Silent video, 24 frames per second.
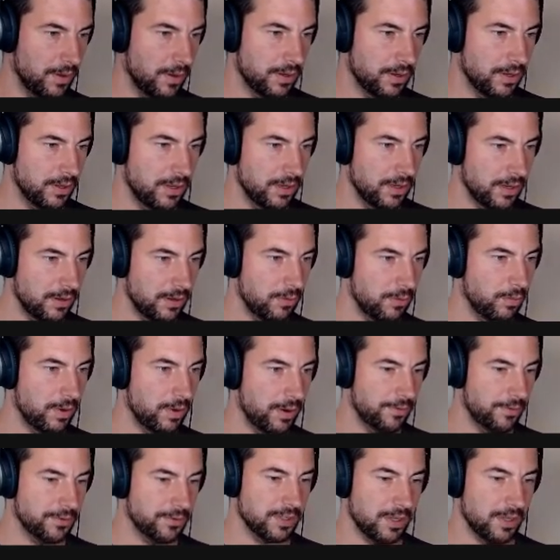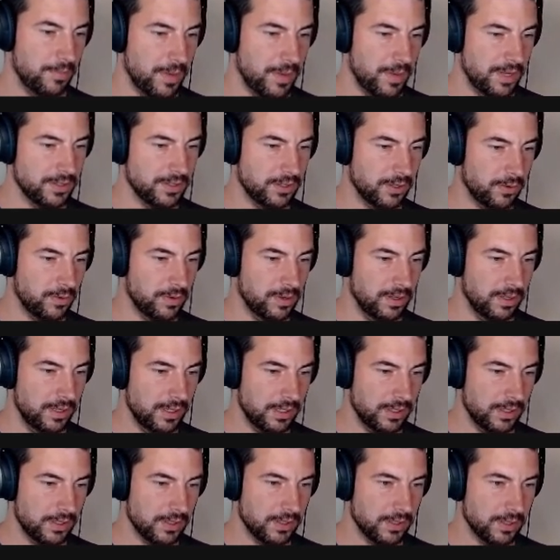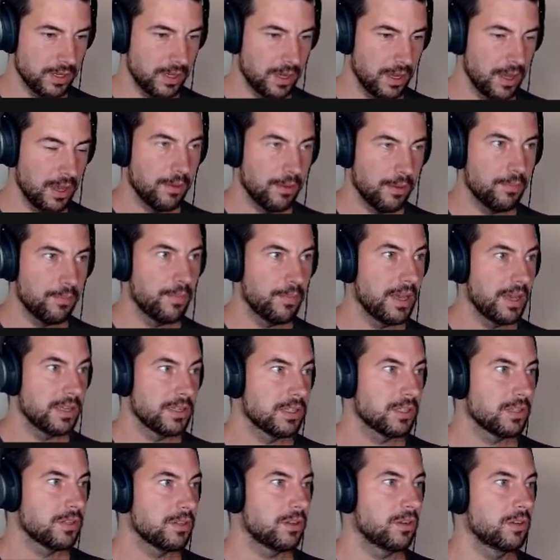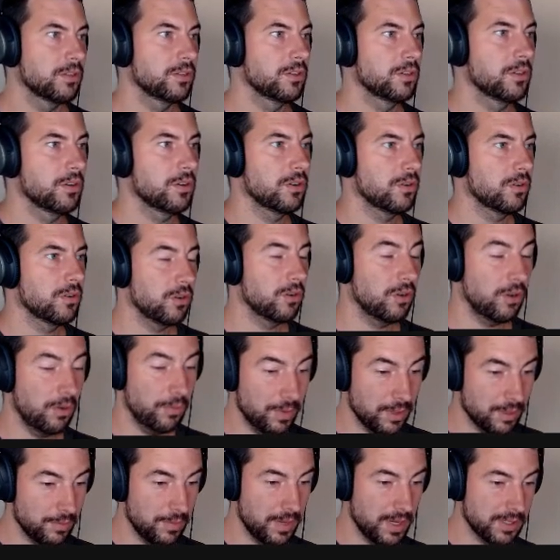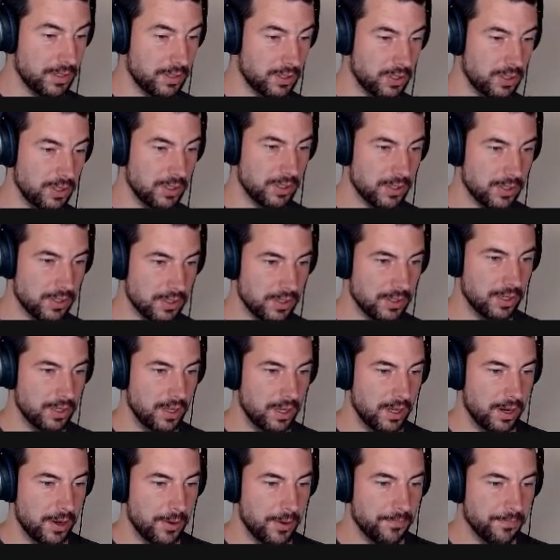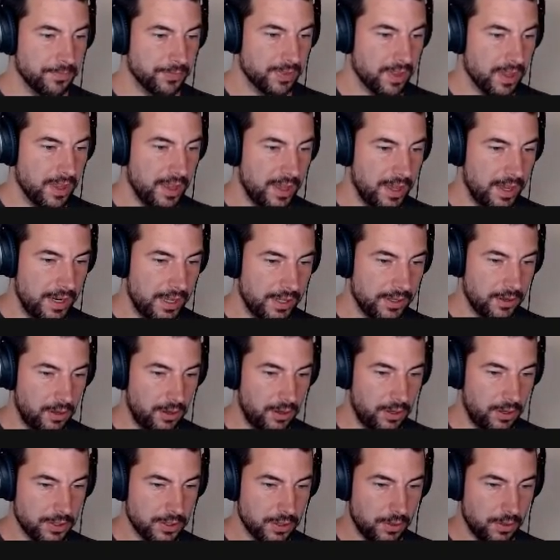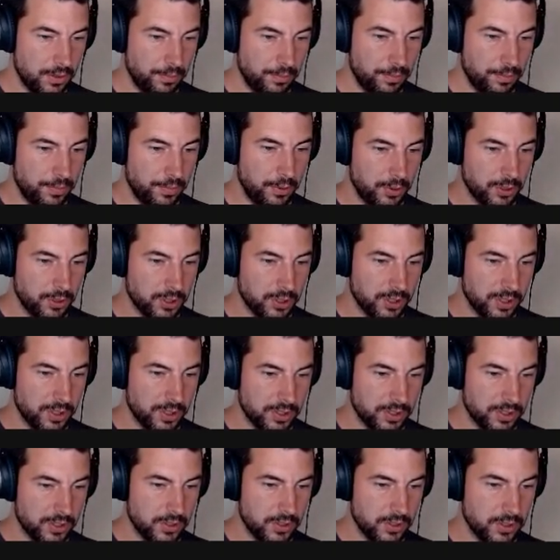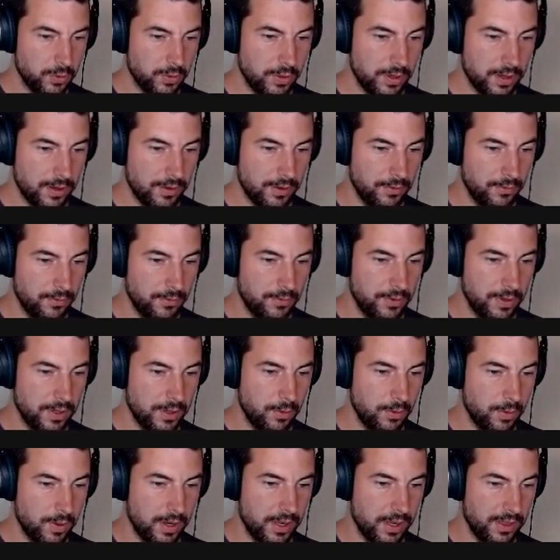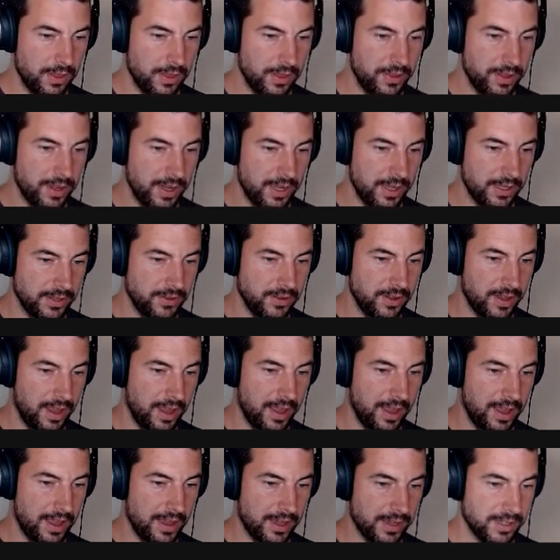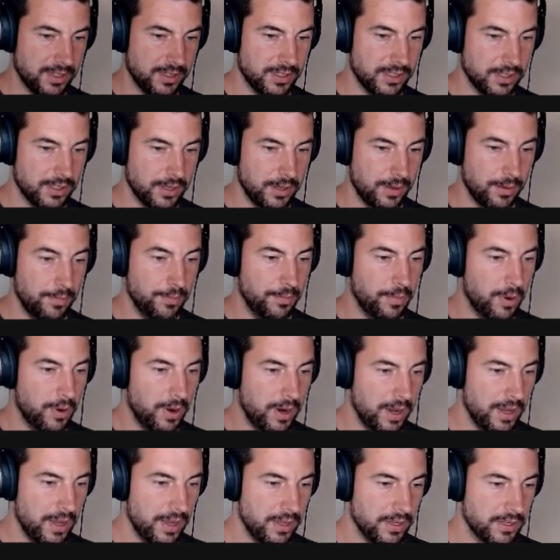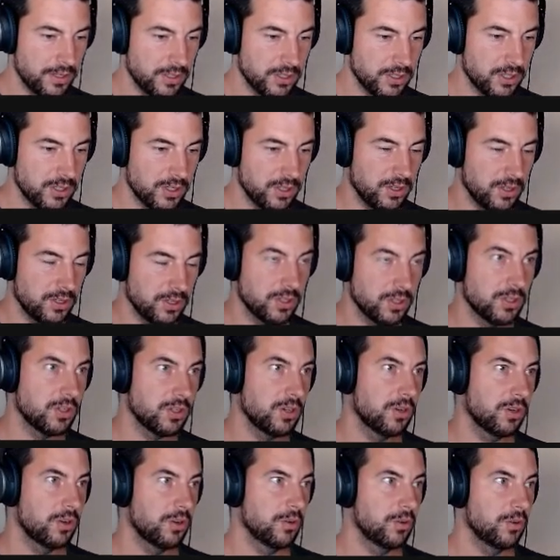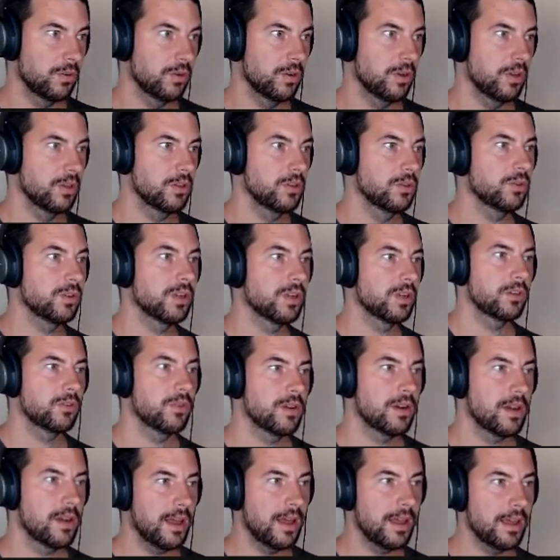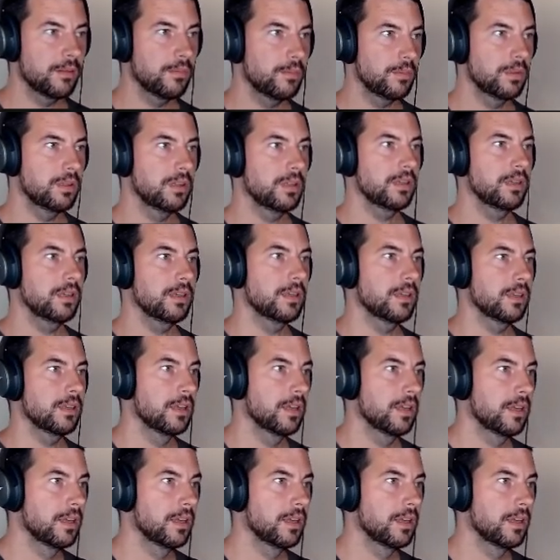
here with semantic release based on your commit messages. And it also pushes to a v1.x branch, so you can reliably